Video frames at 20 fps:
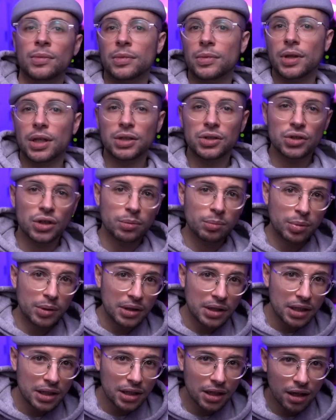they jump
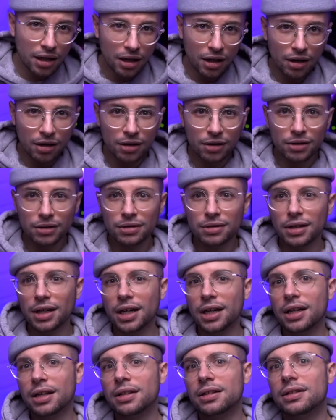in the air
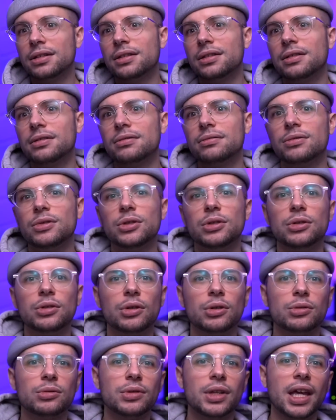and, you
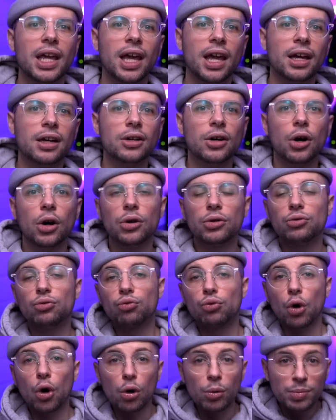know, they hang
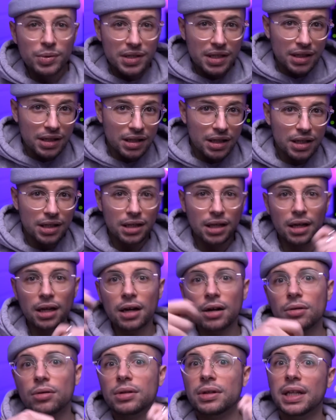on ropes in the
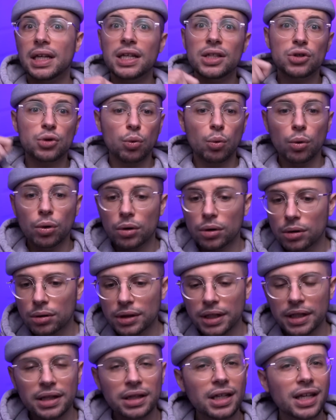air and they
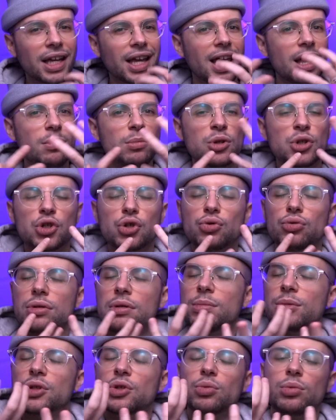twirl, and the
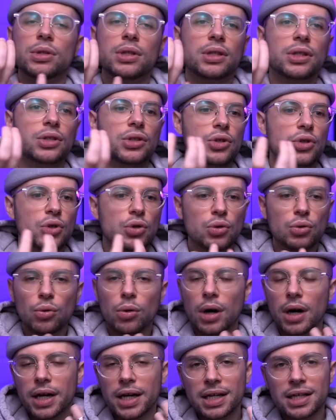chemistry between the
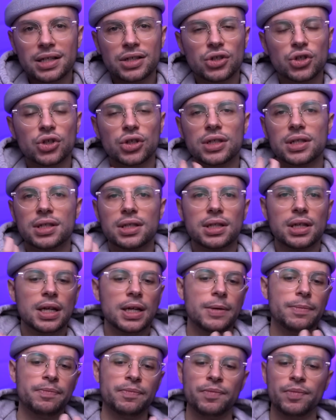two is just
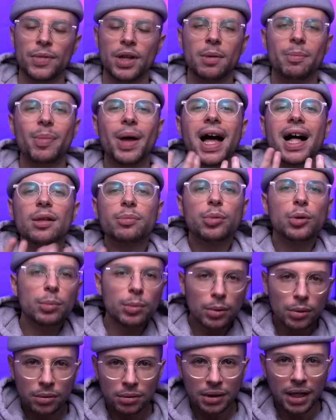
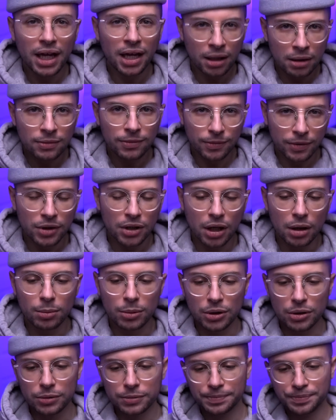palpable and
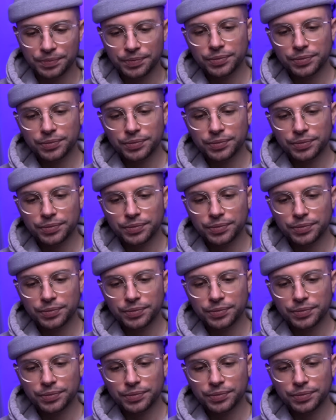phenomenal.